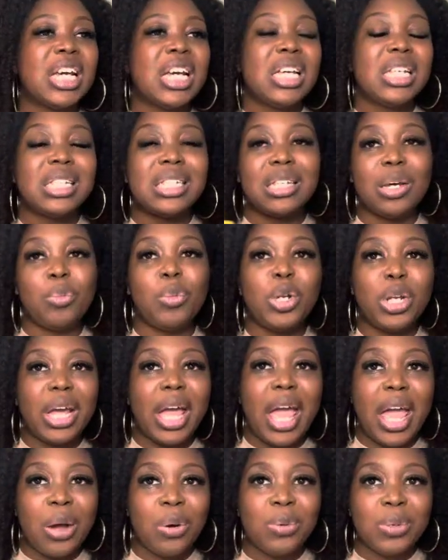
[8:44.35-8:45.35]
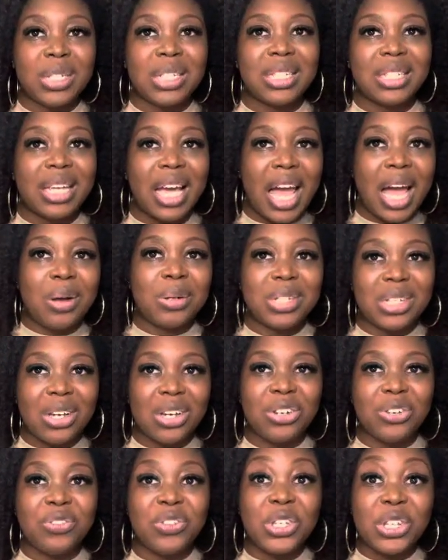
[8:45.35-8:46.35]
someone else outside
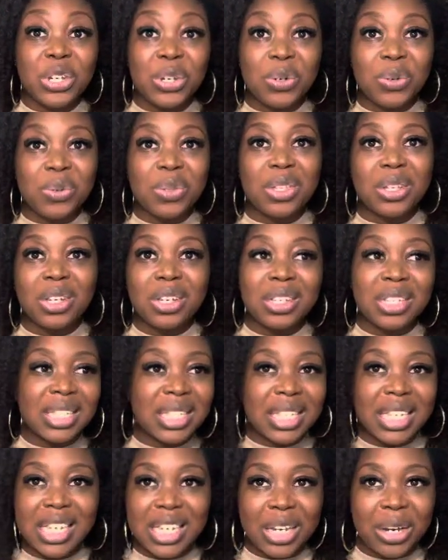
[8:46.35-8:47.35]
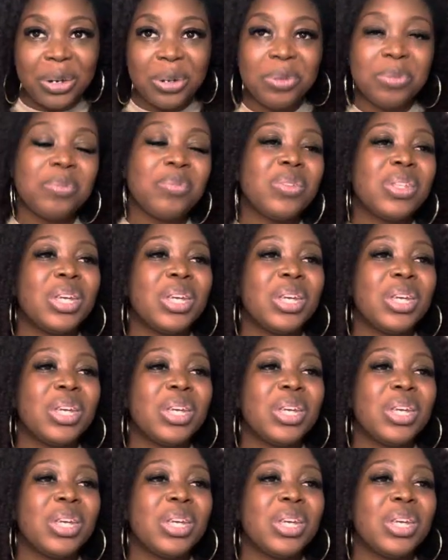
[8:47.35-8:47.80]
of you, the CEO,